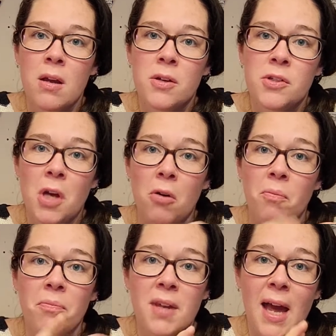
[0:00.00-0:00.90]
So
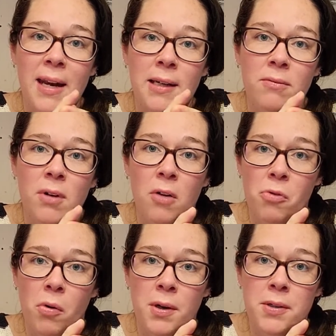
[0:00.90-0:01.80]
the edit, of
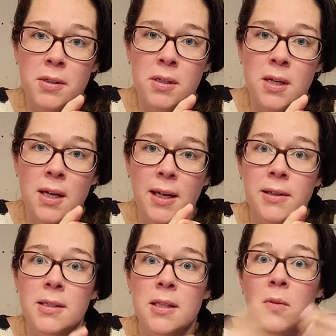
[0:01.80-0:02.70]
course,
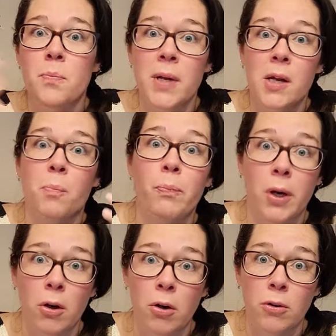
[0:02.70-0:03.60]
is the big
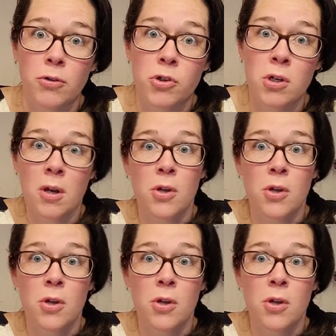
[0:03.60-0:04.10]
purge.